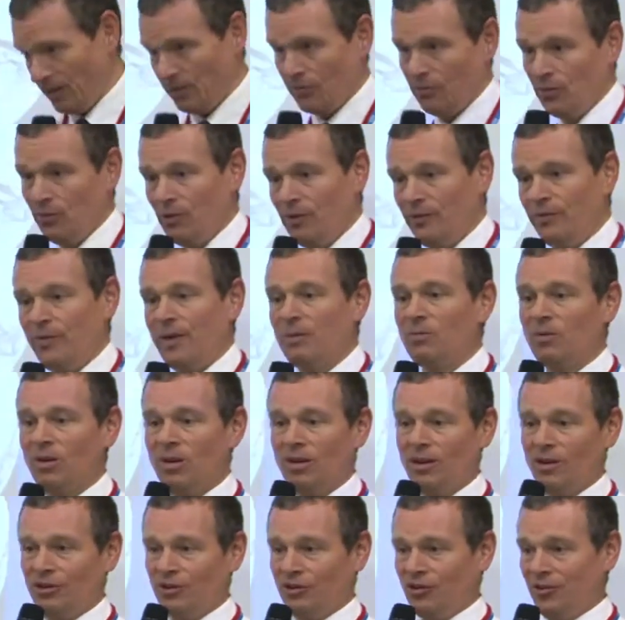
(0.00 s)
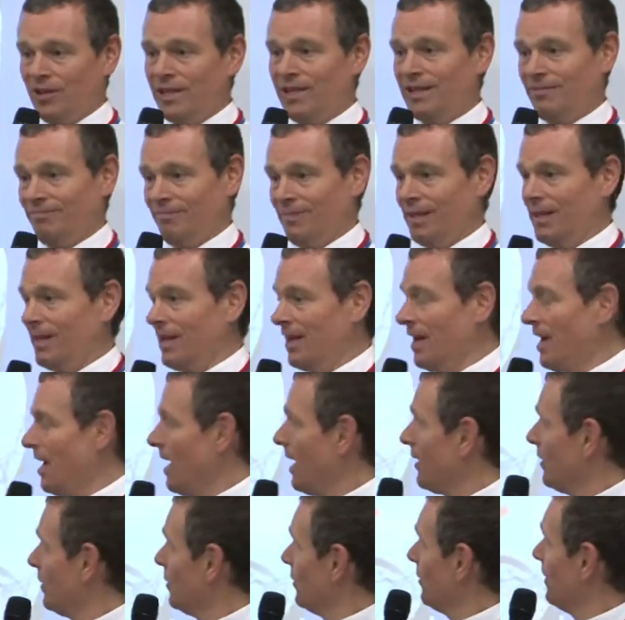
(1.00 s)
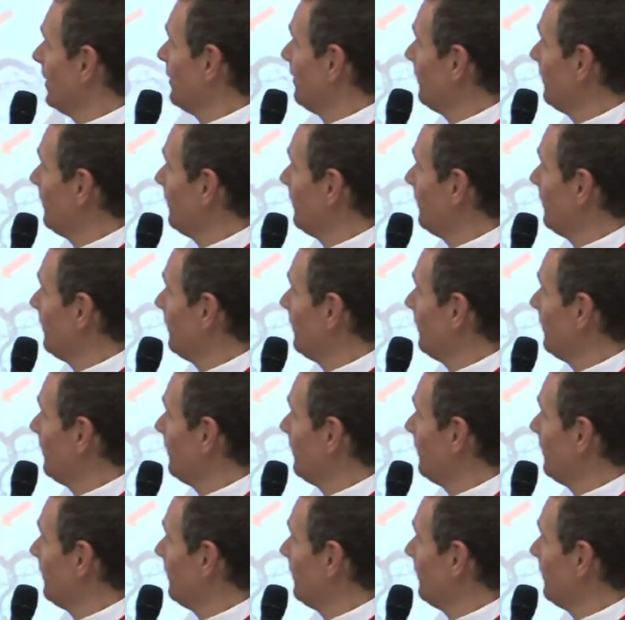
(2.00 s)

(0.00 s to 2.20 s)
through the femoral artery under